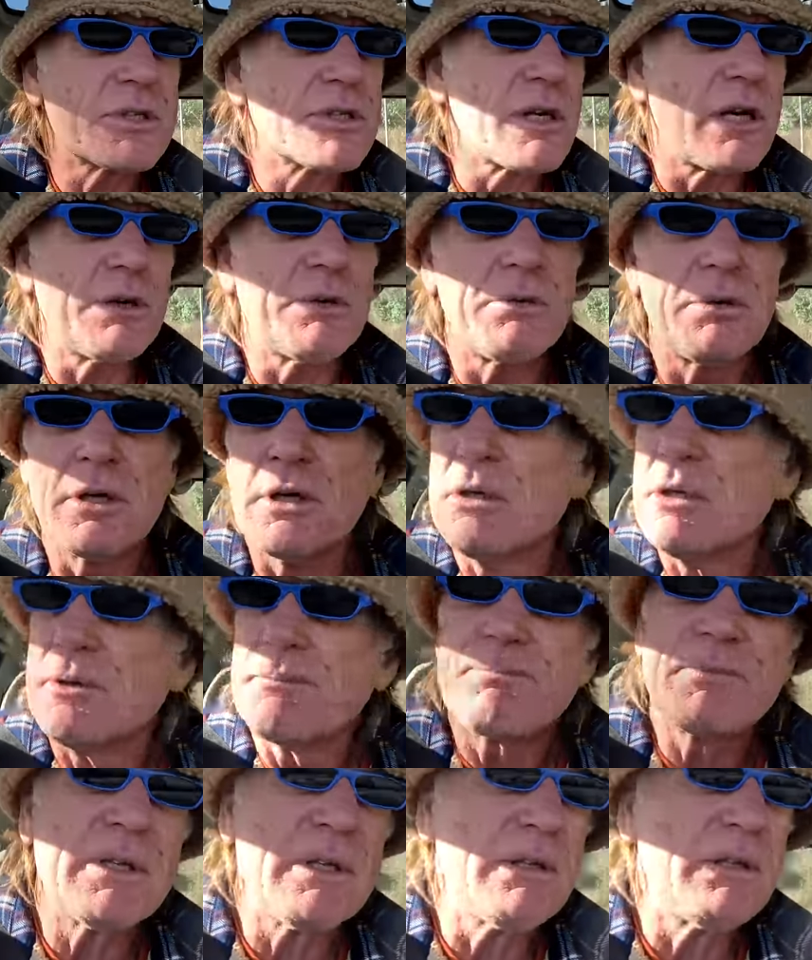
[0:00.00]
So
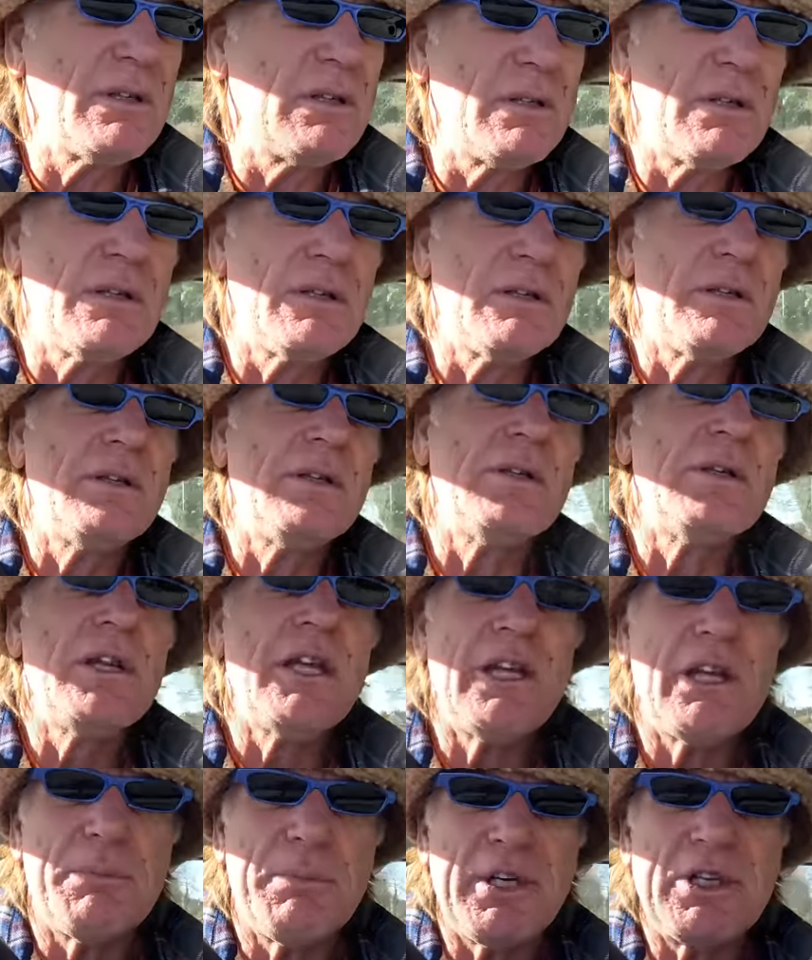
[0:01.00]
you, you
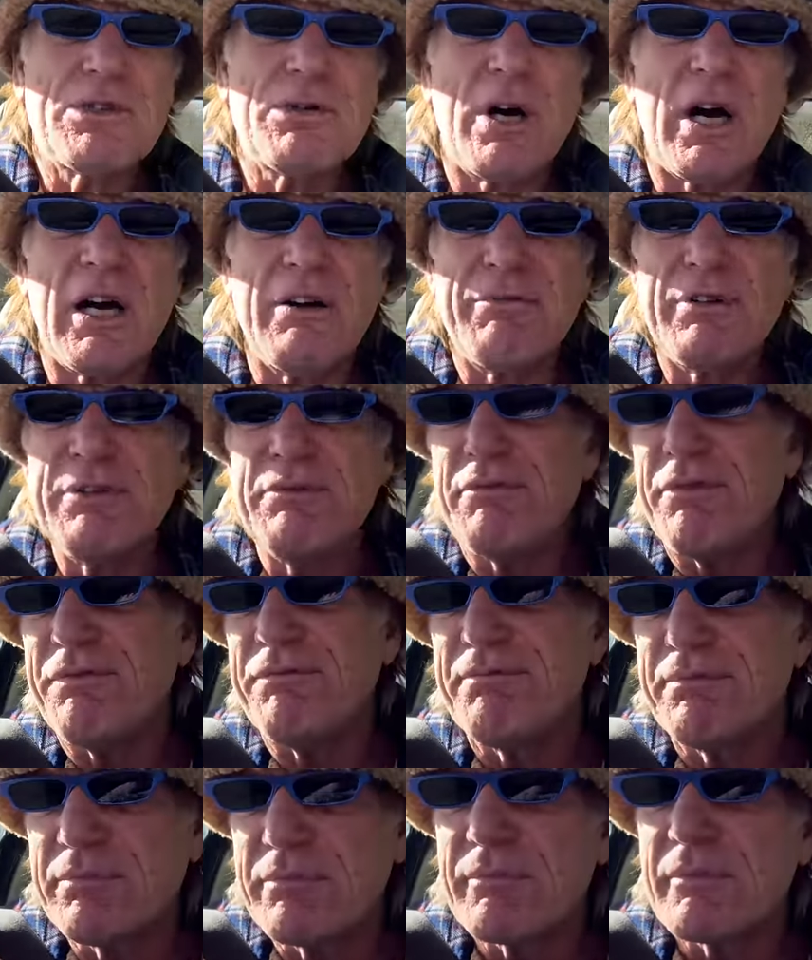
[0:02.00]
need to be
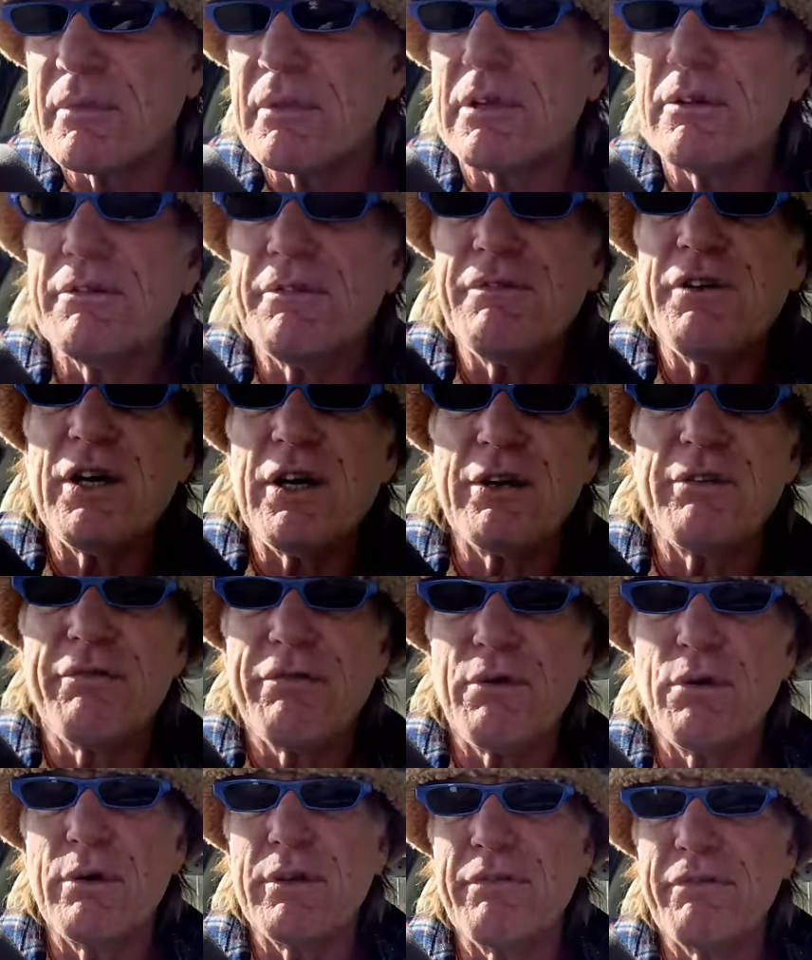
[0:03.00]
driving 30,
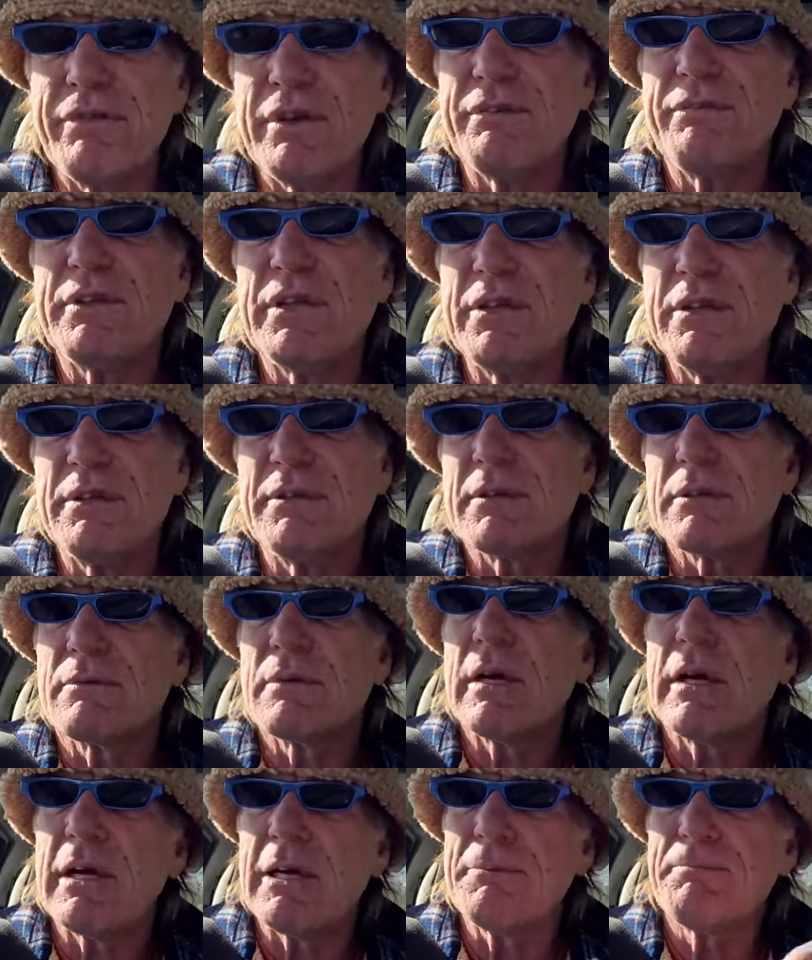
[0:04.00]
40, 50.
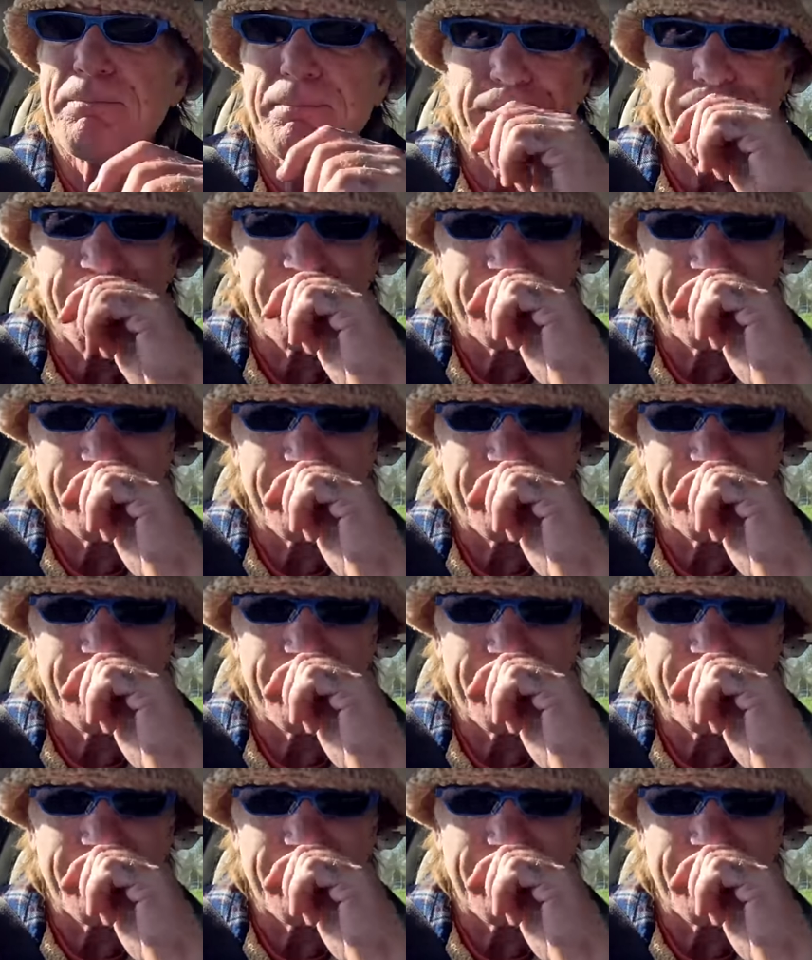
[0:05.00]
Um,